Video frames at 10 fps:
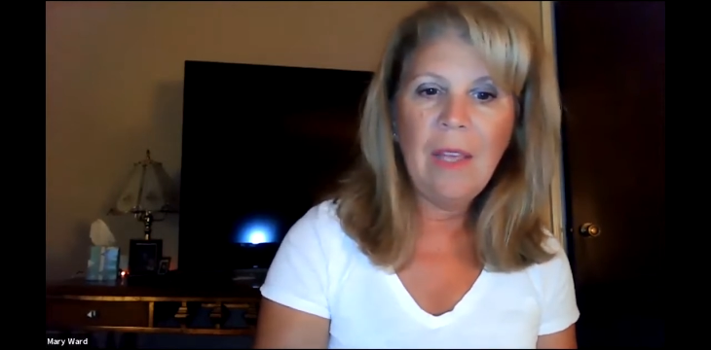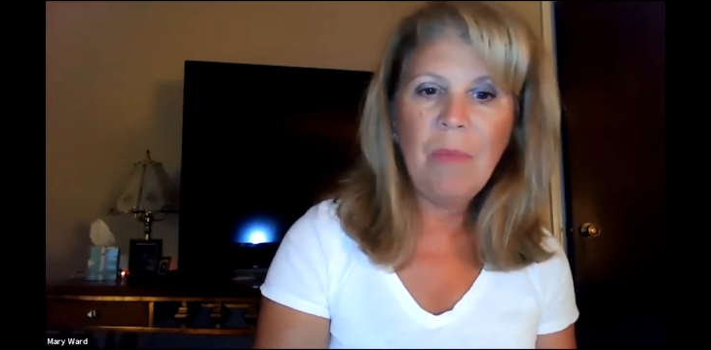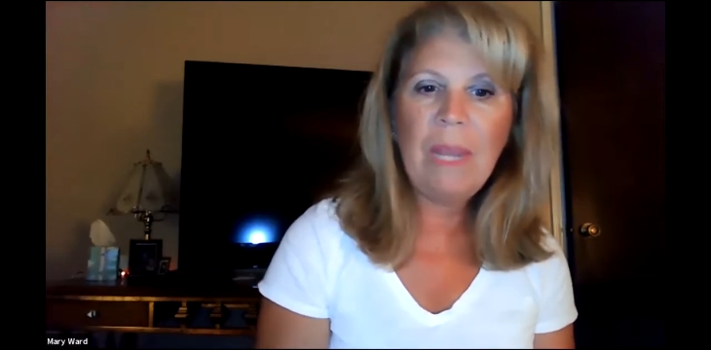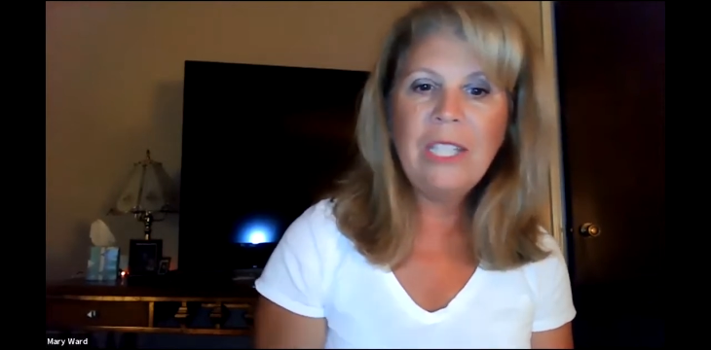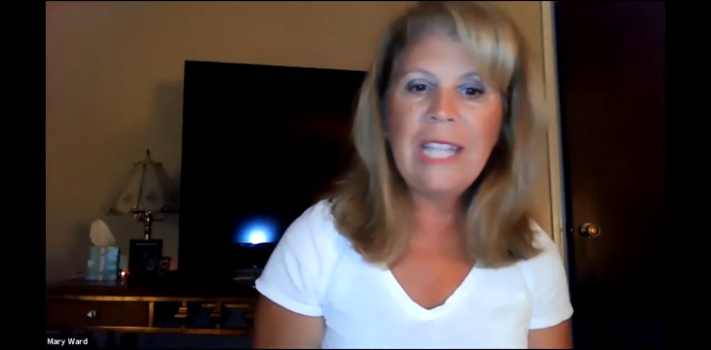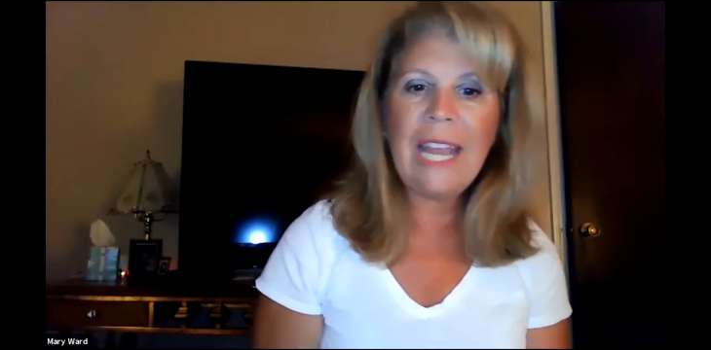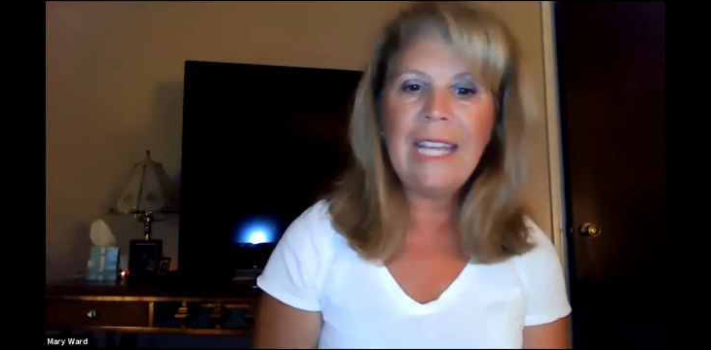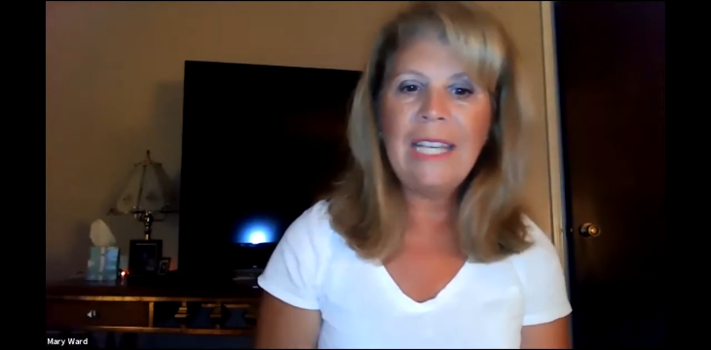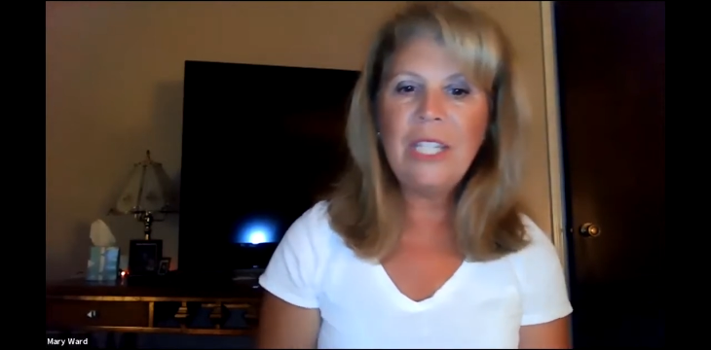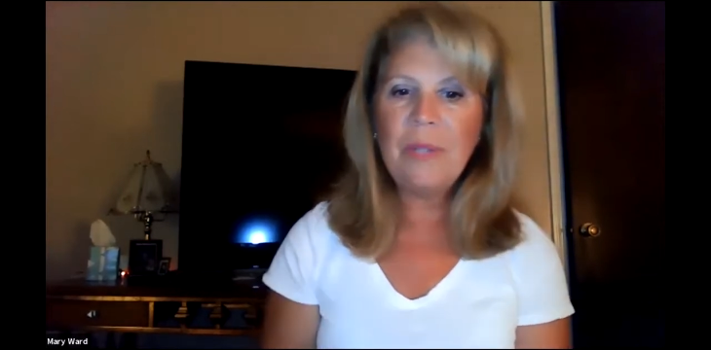
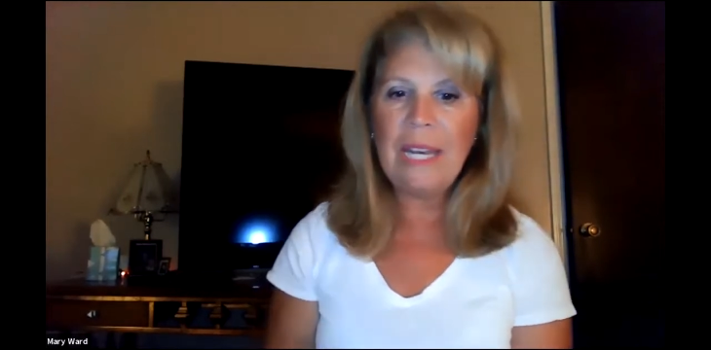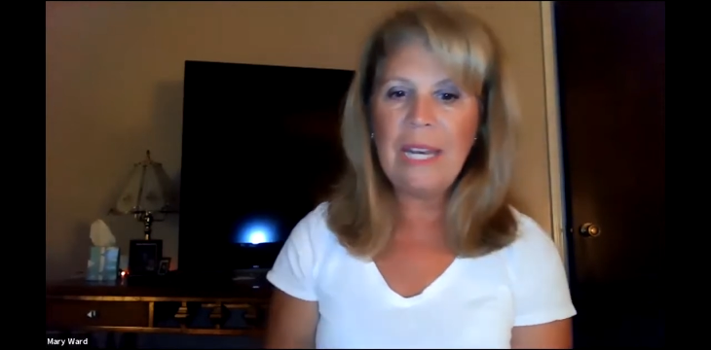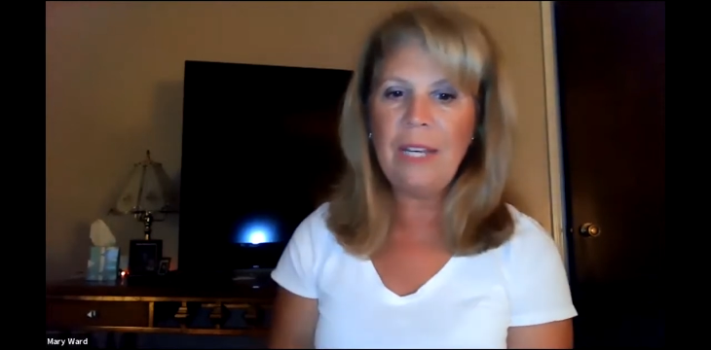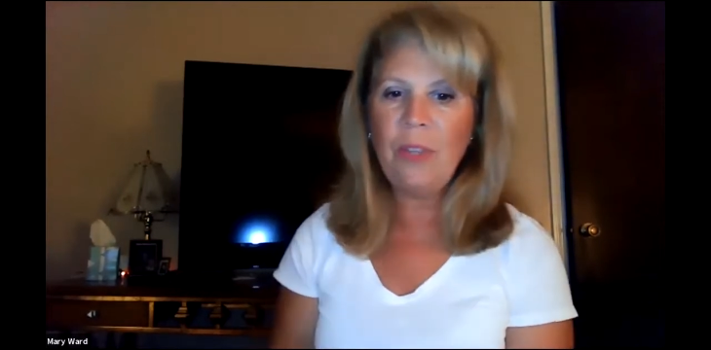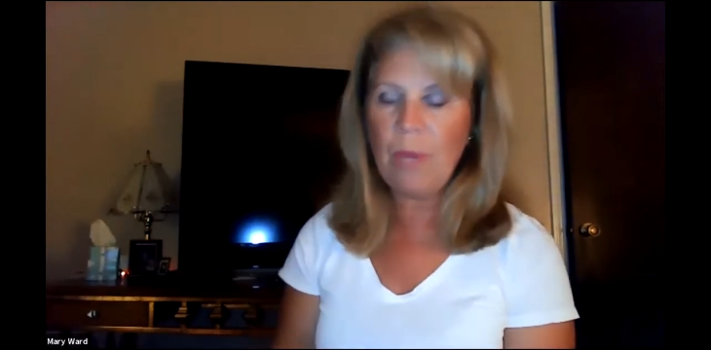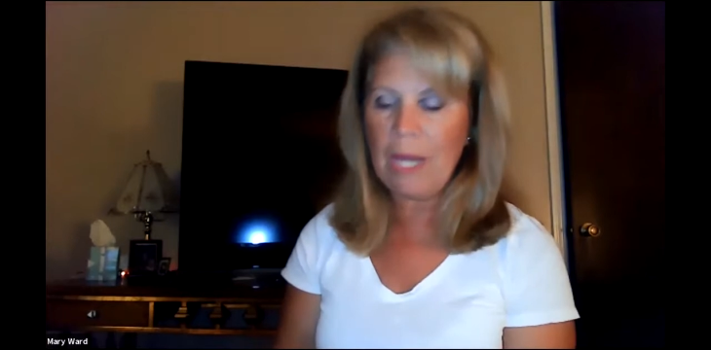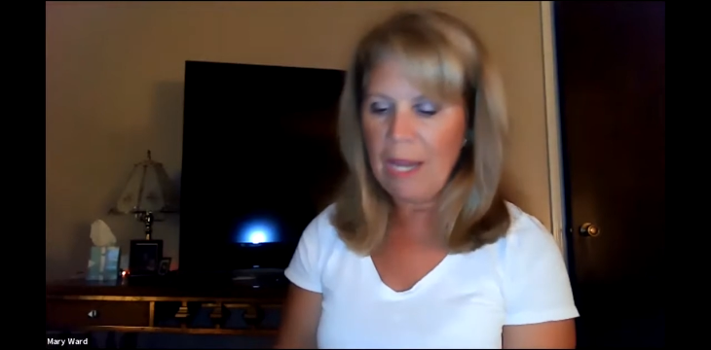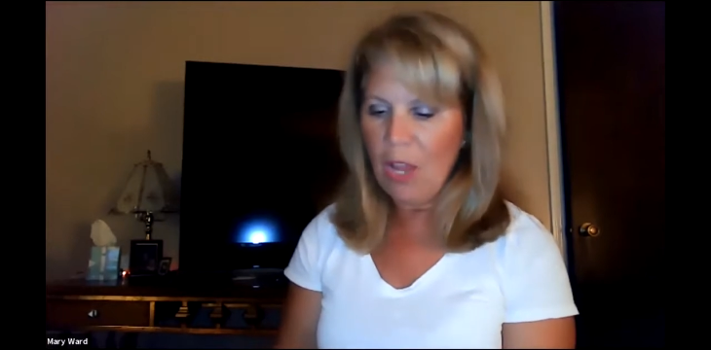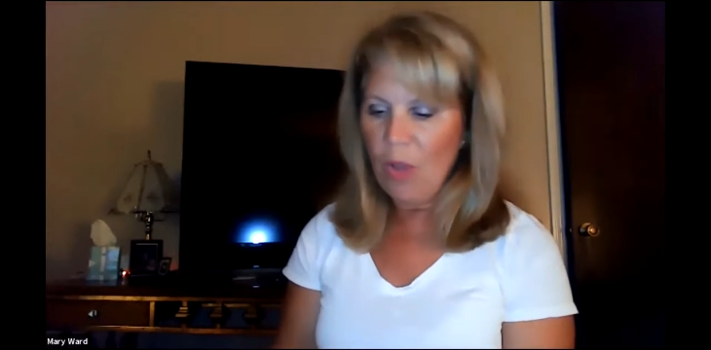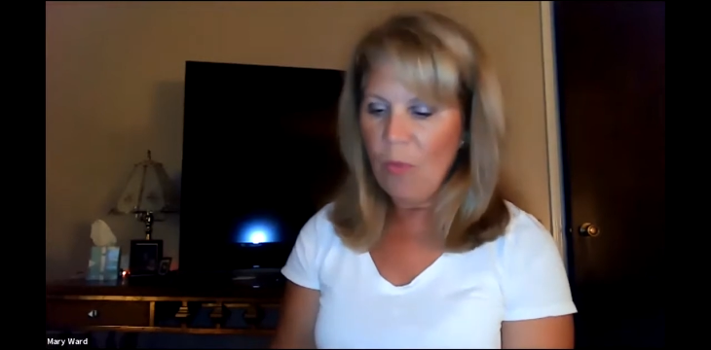82 and
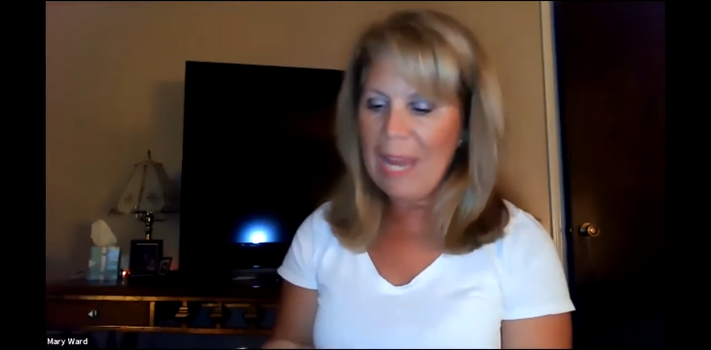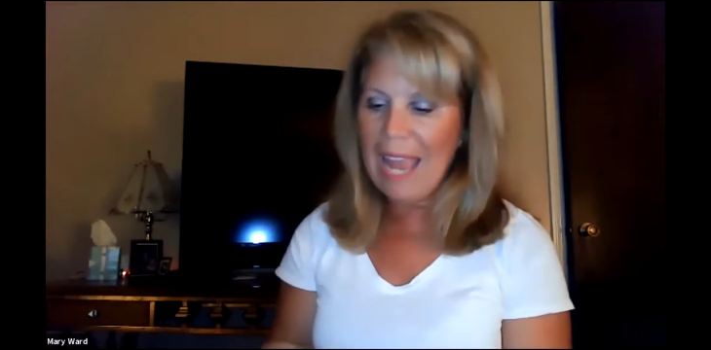83, we